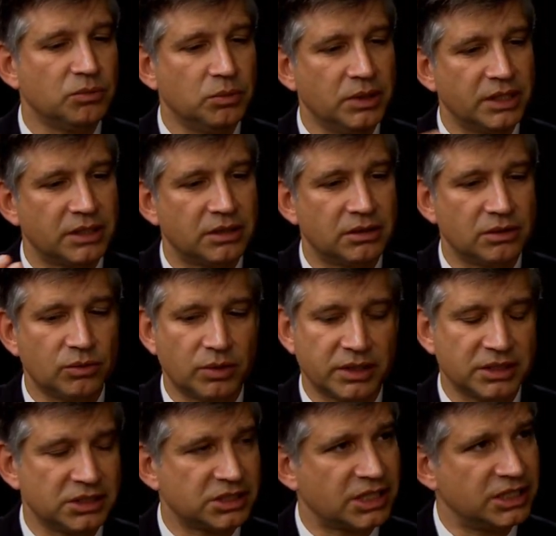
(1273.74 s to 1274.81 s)
with
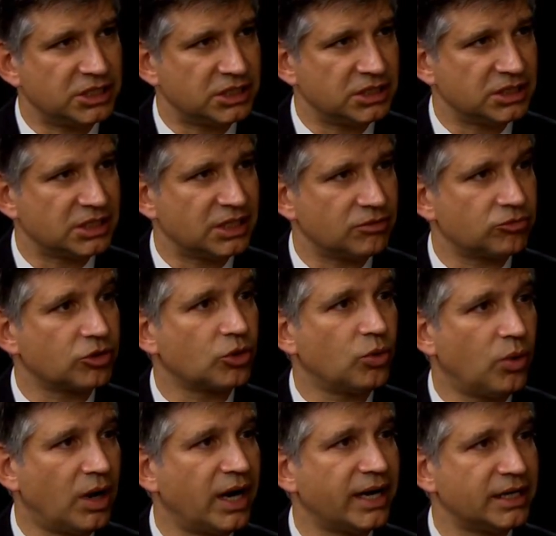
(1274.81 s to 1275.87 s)
organizations that
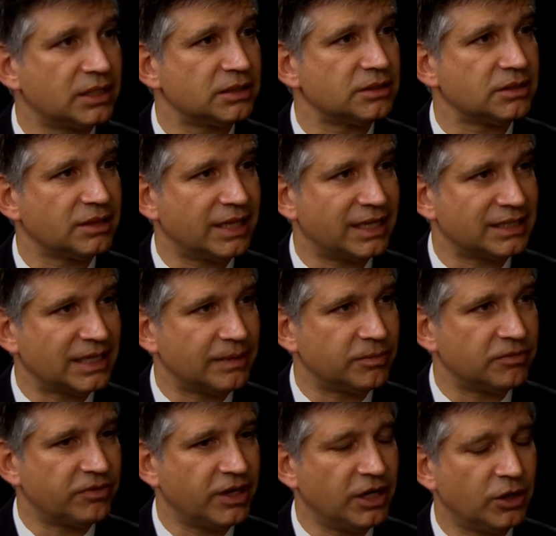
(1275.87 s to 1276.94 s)
require that type
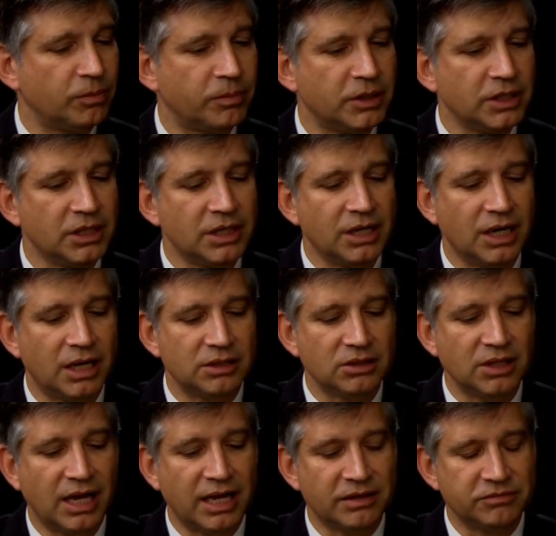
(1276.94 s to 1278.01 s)
of help. A
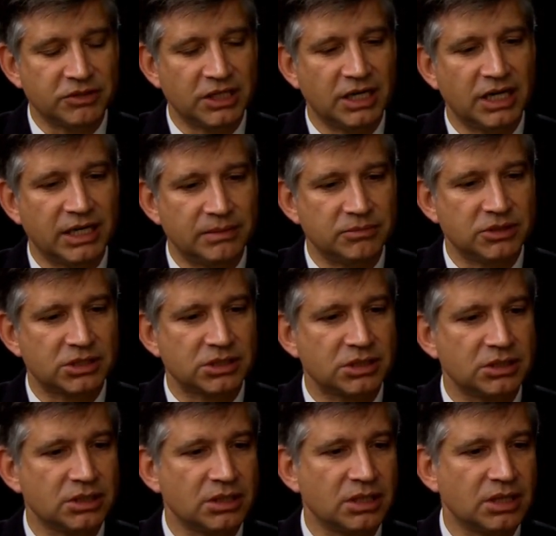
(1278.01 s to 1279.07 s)
lot of times
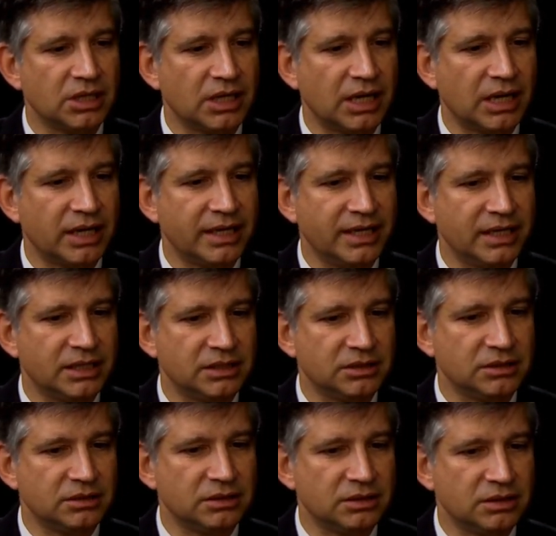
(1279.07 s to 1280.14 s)

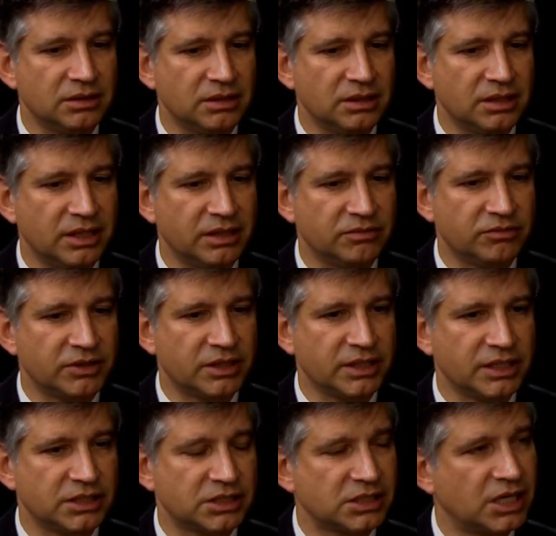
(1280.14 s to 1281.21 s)
in
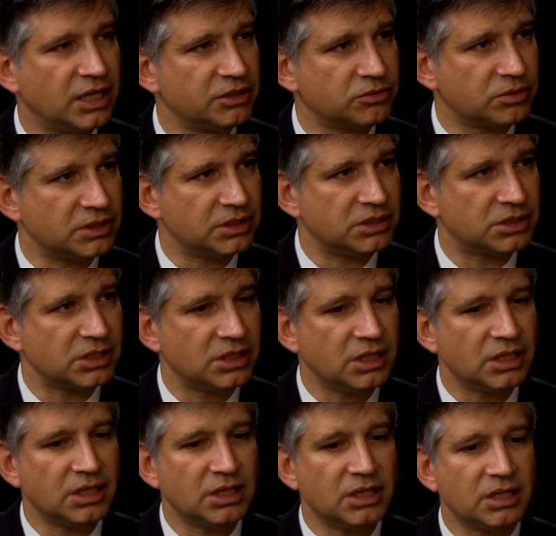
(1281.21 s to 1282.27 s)
various countries,
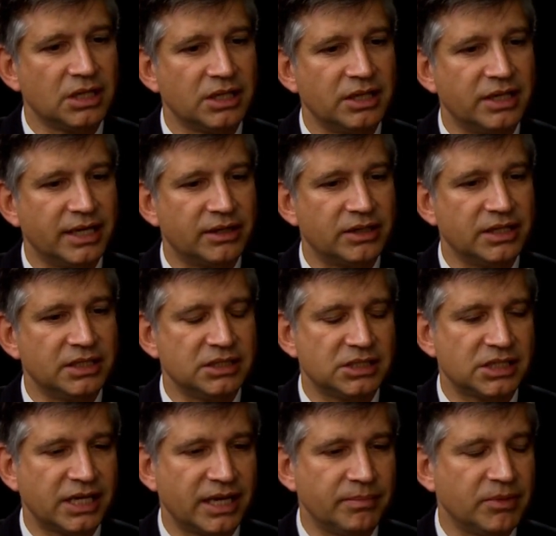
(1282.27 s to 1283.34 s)
there
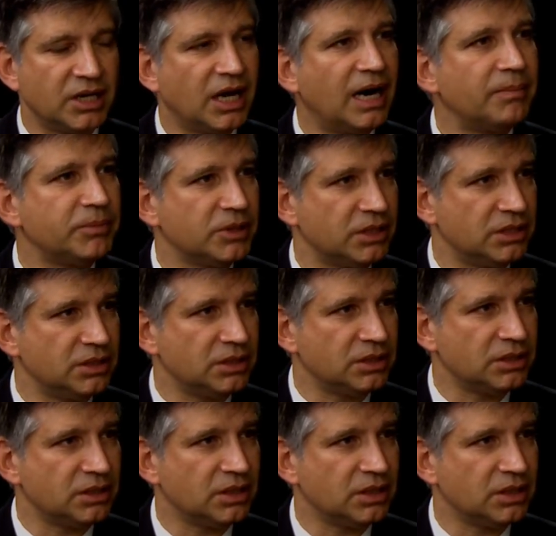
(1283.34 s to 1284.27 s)
is a monopoly